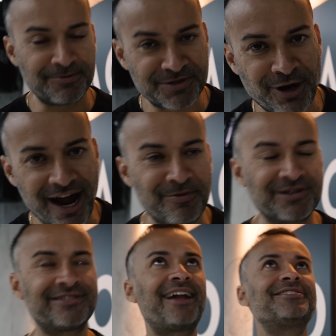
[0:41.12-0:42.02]

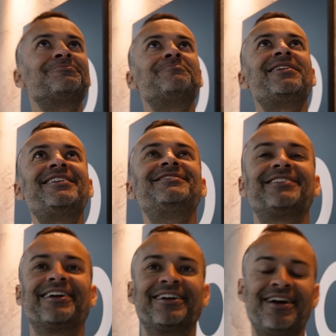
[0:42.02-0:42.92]
subscribers. That is
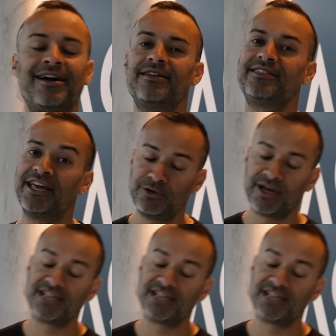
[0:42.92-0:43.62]
amazing. Thank you